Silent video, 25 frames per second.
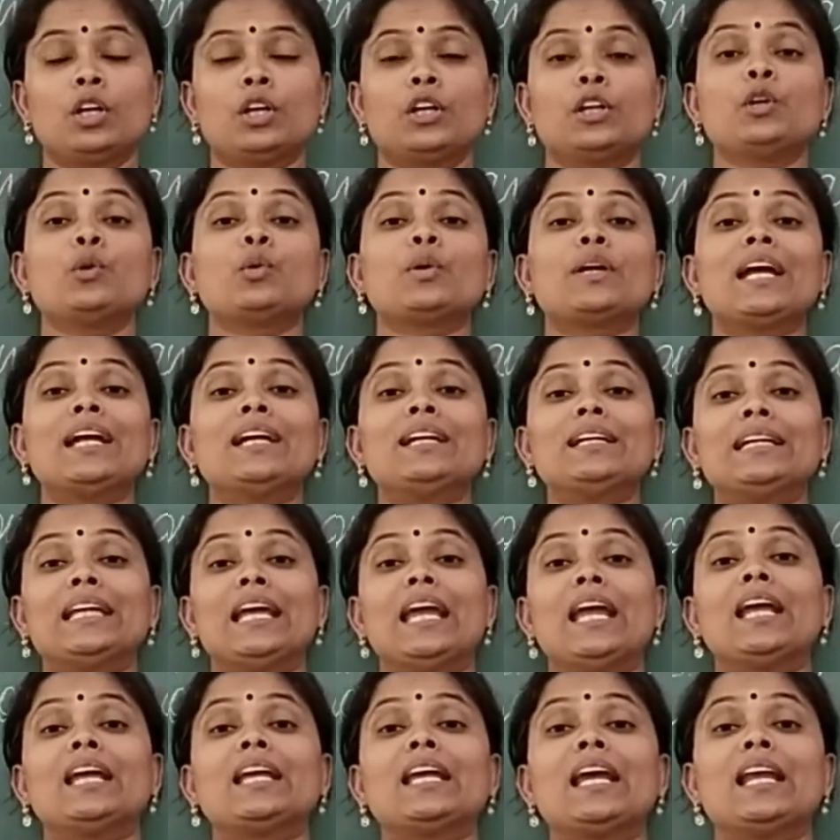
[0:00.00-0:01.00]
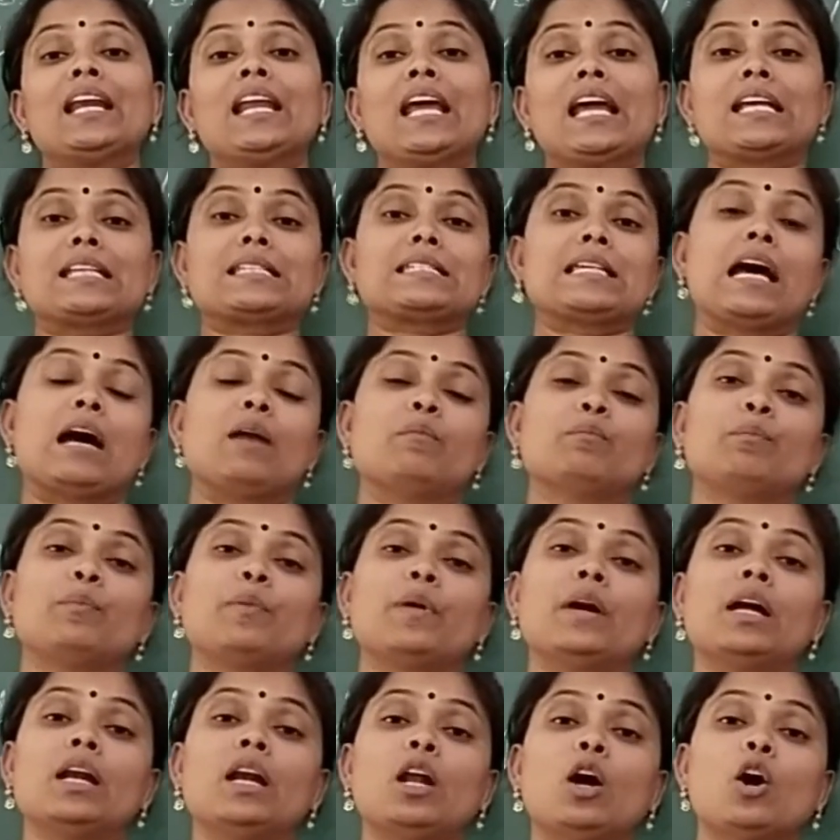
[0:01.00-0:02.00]
You can take an
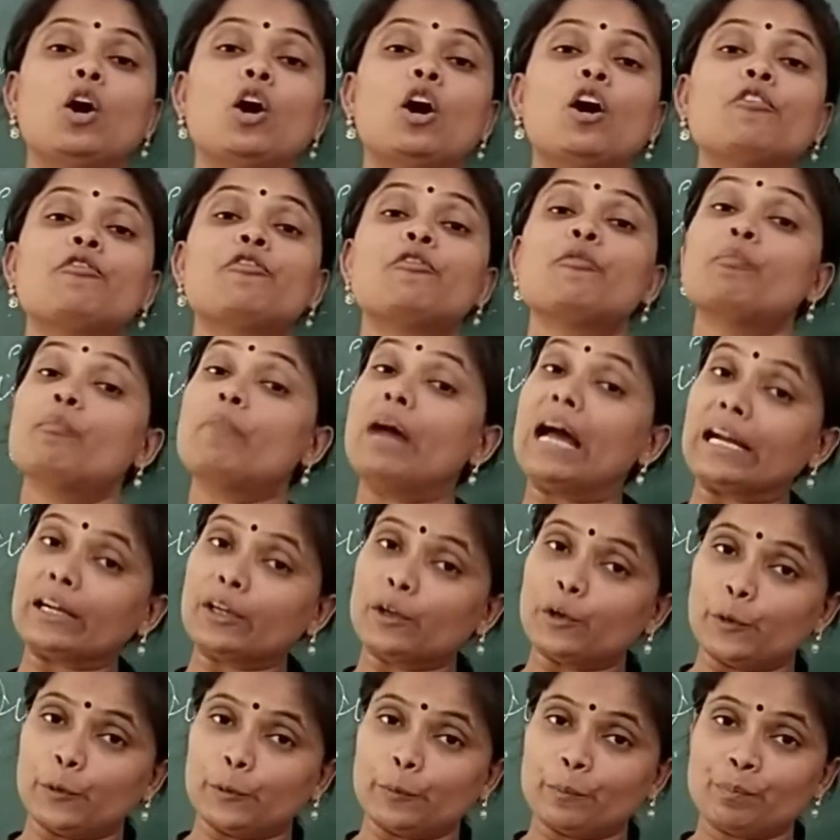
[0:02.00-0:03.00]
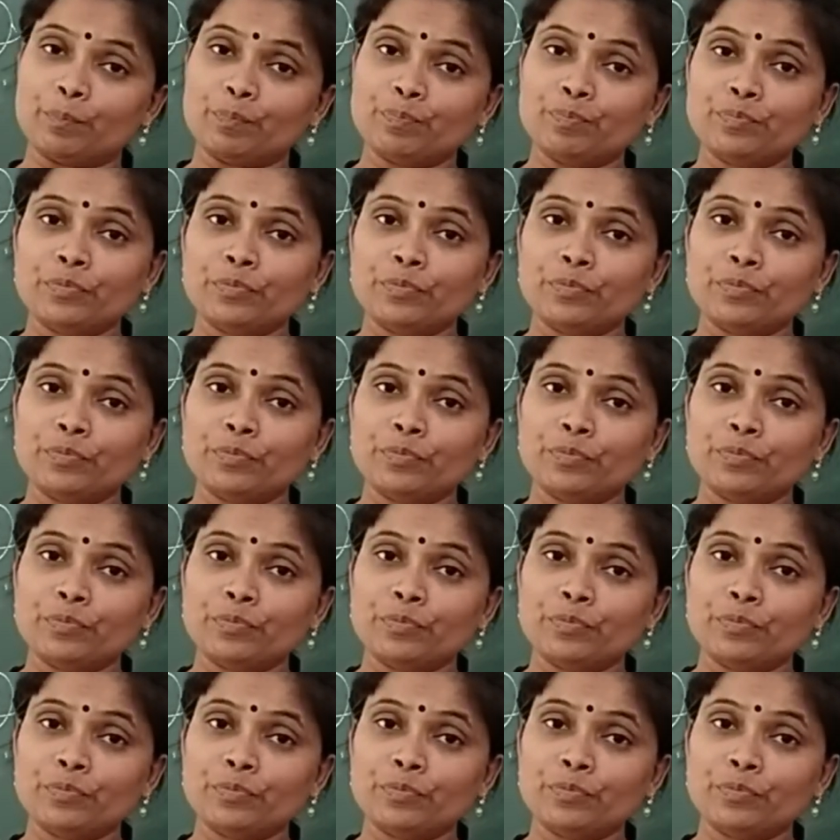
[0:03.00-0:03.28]
example of mango.